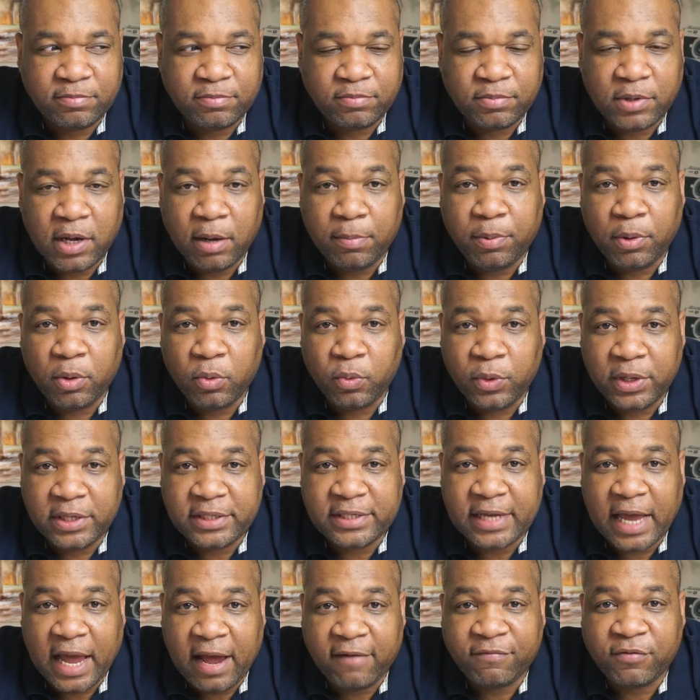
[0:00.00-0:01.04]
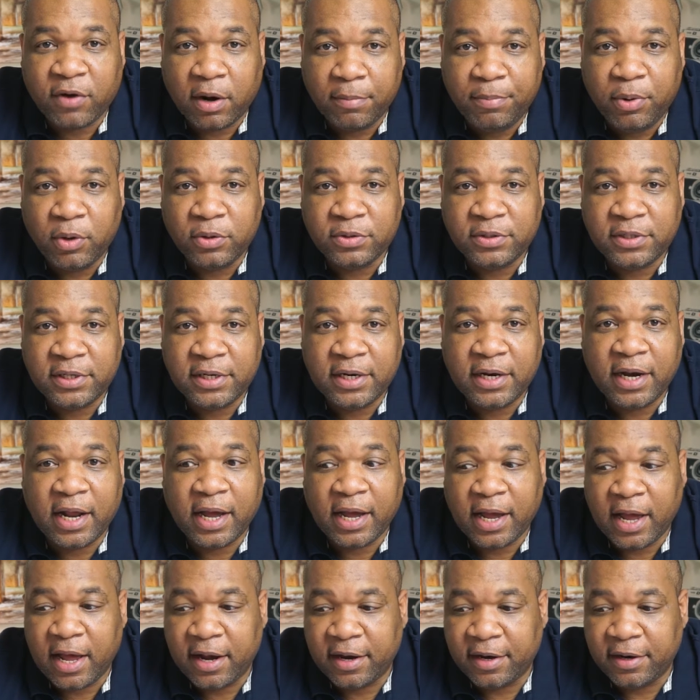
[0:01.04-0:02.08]
couple of weeks after I posted it, I
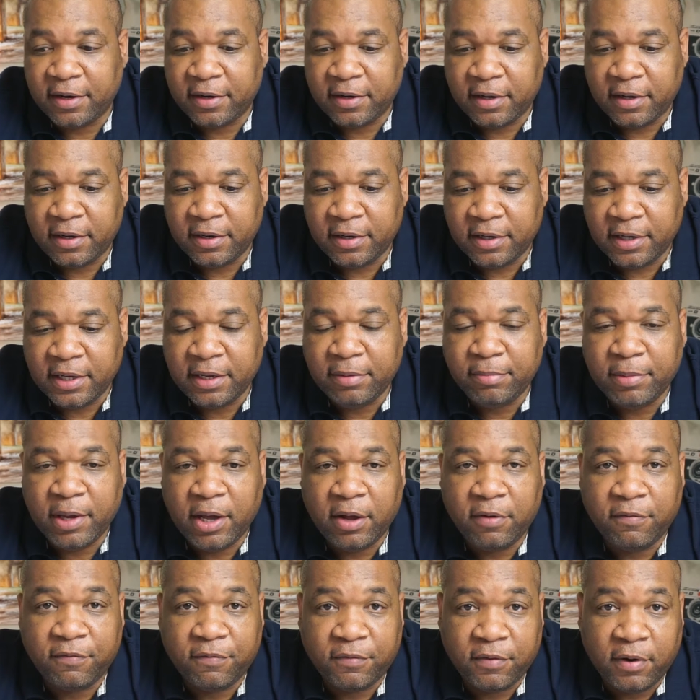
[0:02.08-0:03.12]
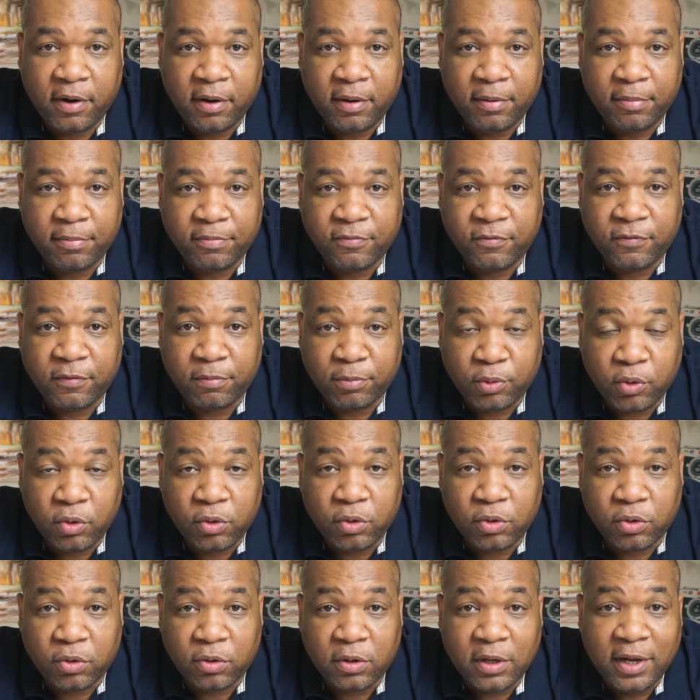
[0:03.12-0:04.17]
got an email from
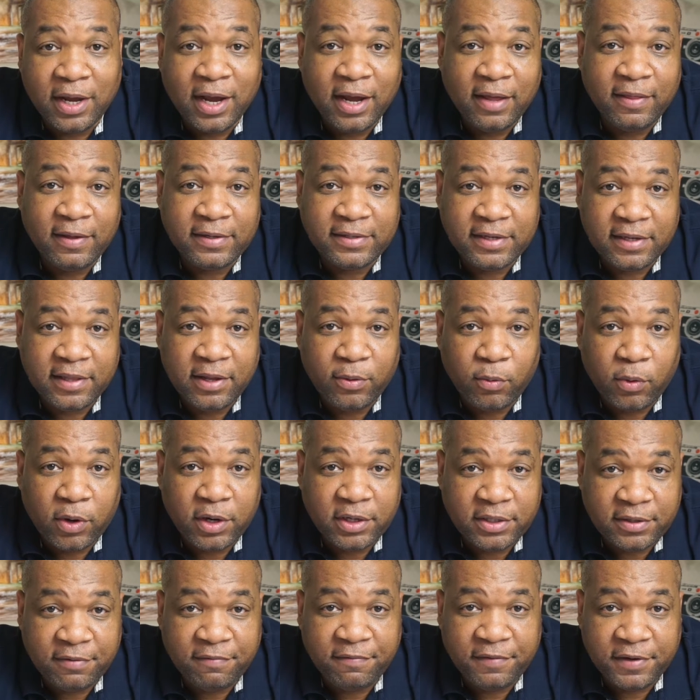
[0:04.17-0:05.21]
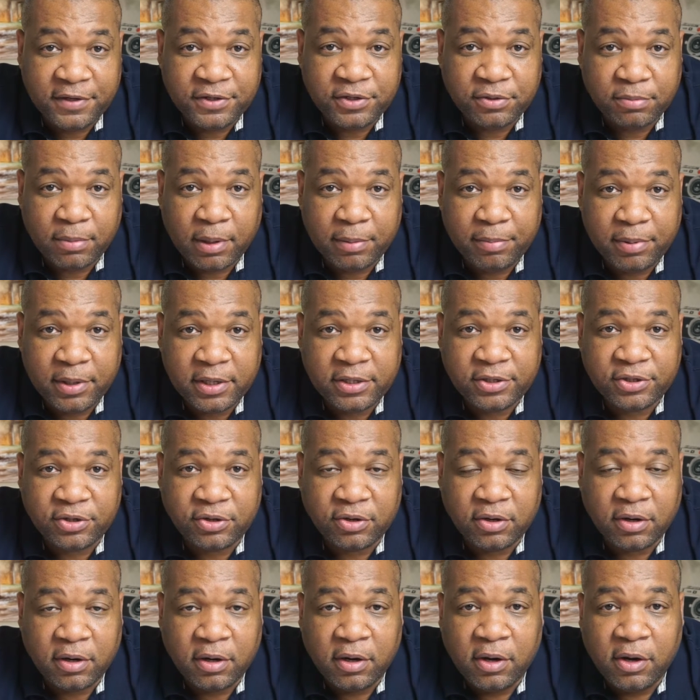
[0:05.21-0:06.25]
Google. And they said they wanted to feature my
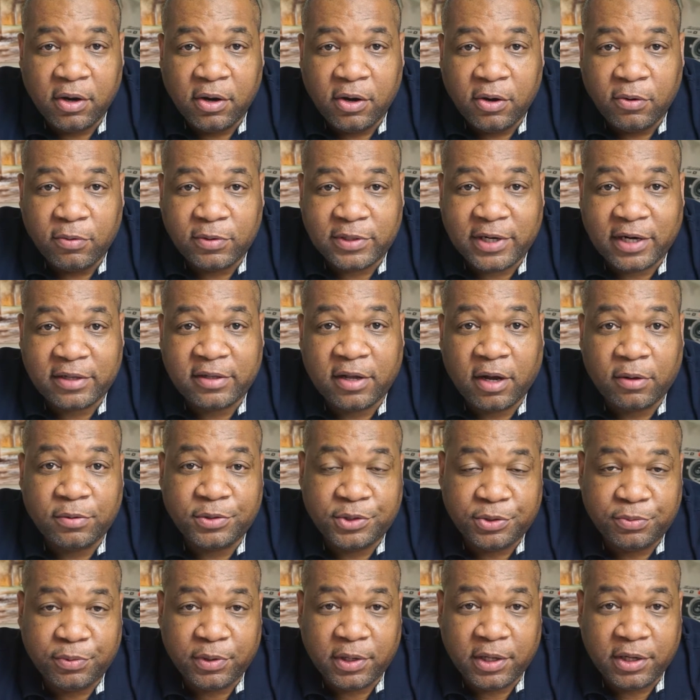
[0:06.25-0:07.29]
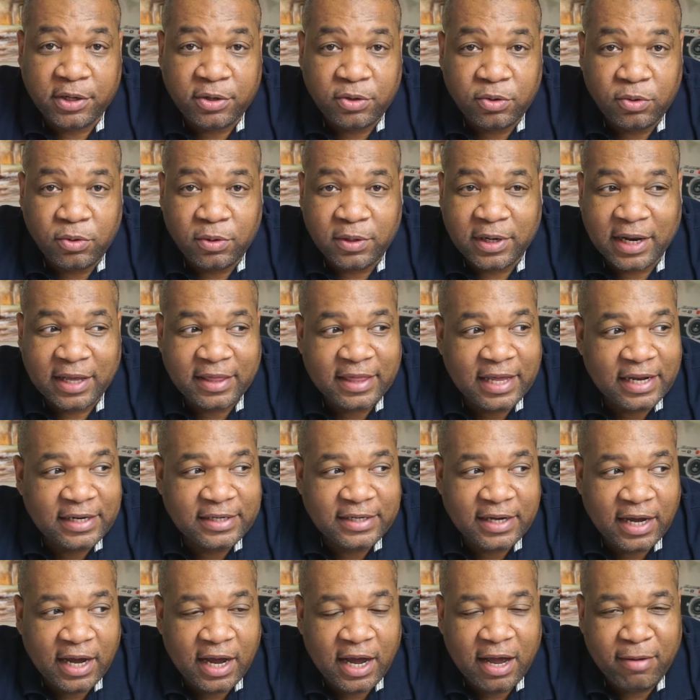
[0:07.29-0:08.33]
picture, which I thought was really cool. And at that
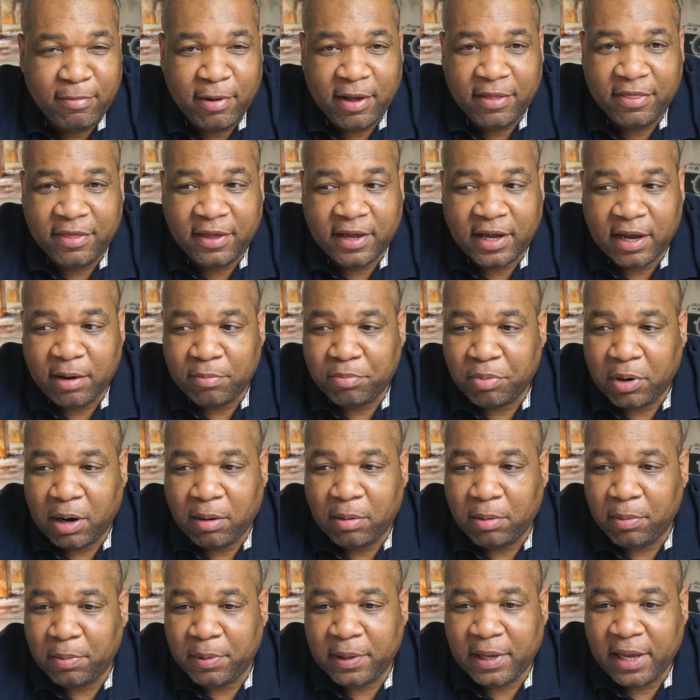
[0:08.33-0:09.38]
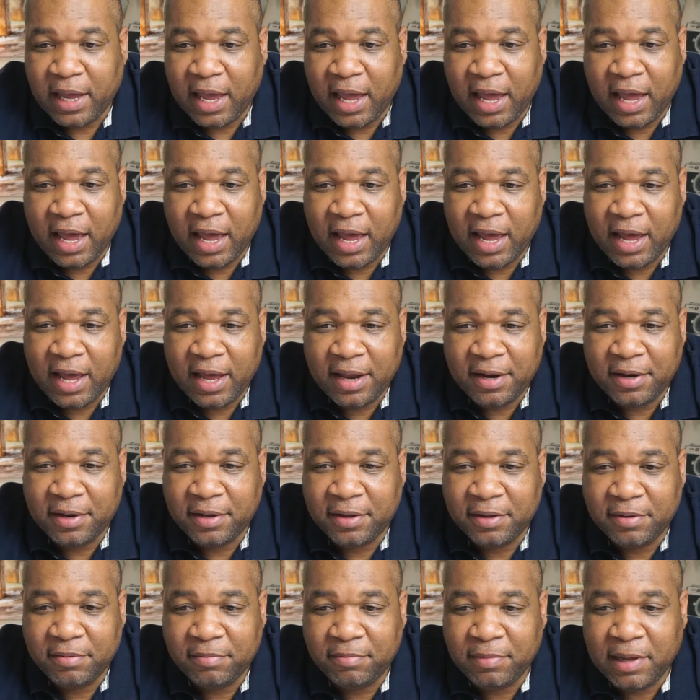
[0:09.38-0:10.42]
time, I think I probably had
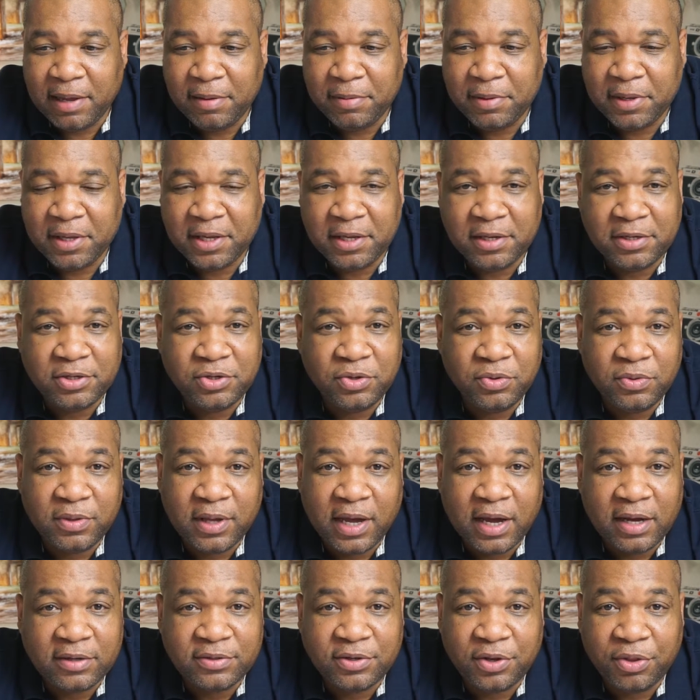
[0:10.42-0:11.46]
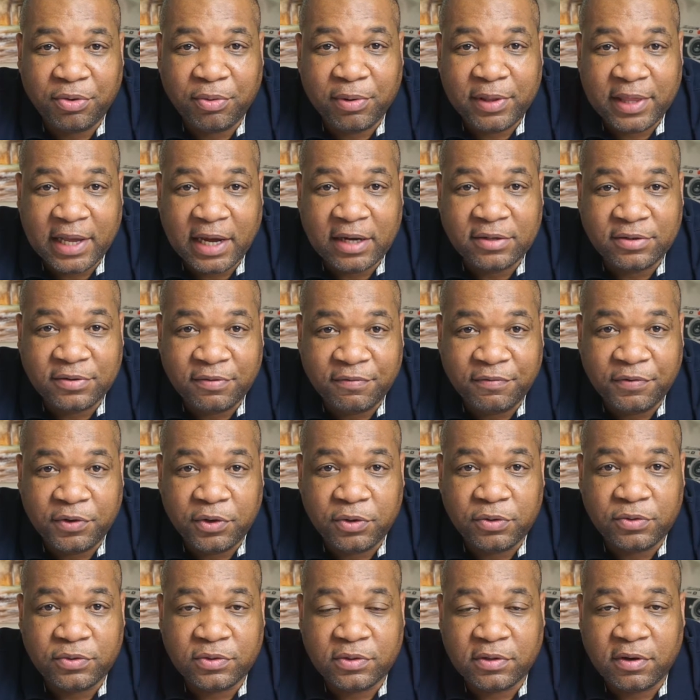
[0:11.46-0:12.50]
maybe 2,000, 3,000
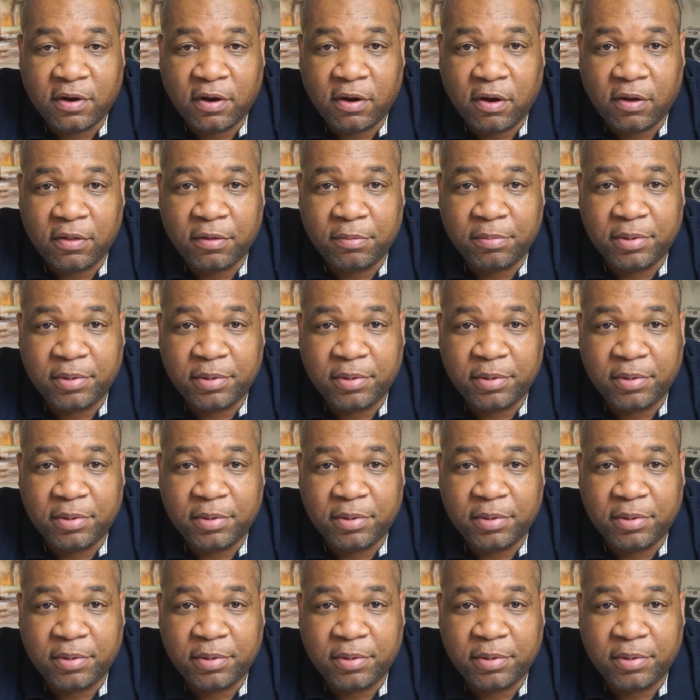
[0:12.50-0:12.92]
views on the